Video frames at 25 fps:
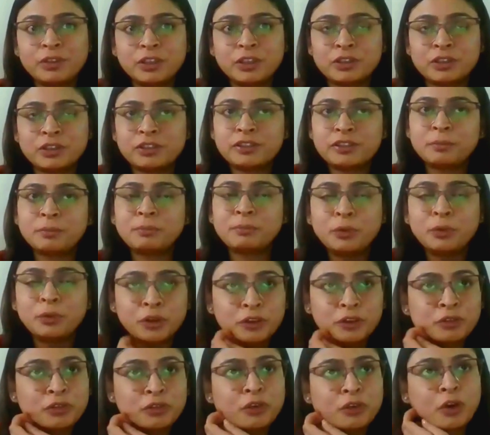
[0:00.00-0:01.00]
the
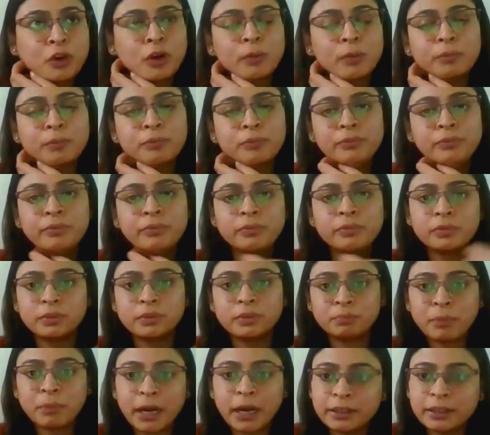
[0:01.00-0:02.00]
support from
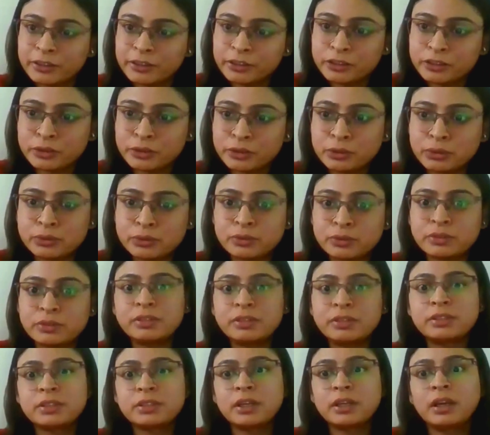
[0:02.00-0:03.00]
partner
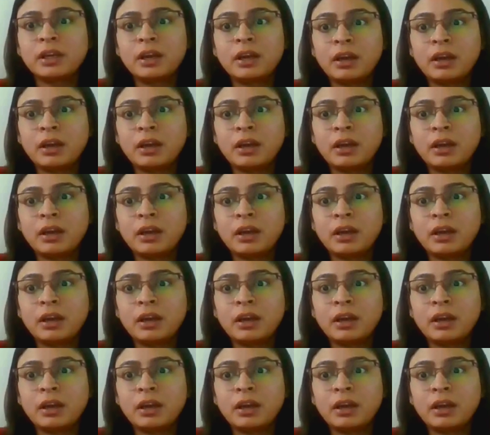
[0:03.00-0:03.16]
schools,